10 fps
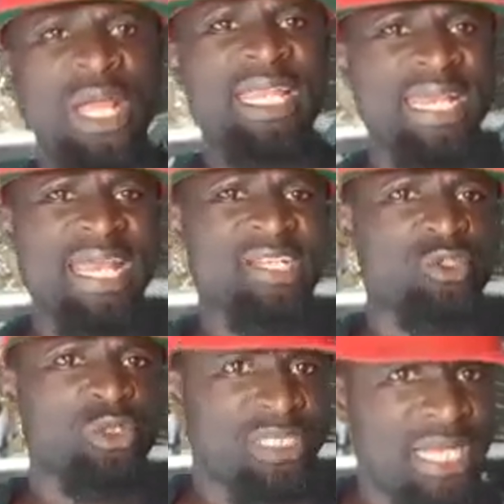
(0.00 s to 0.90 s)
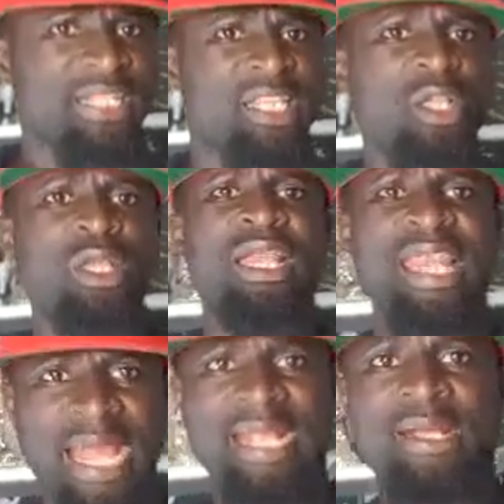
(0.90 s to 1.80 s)
We need a
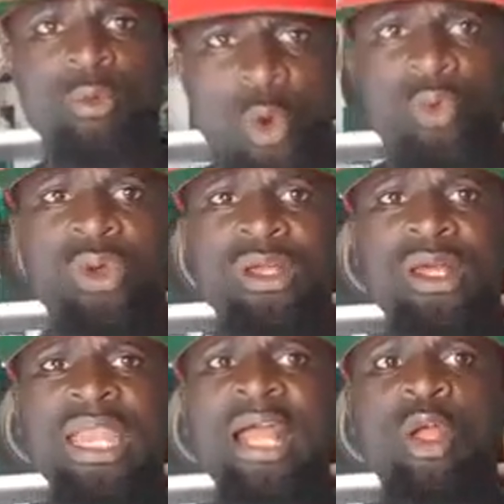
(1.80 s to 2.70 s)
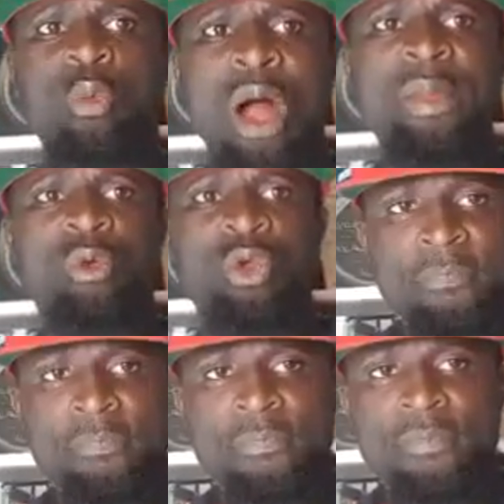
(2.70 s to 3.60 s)
society like, whoa. Like a Kwame
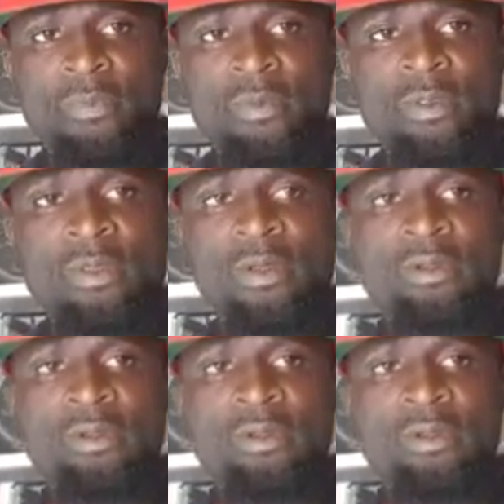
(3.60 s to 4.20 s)
Nkrumah era.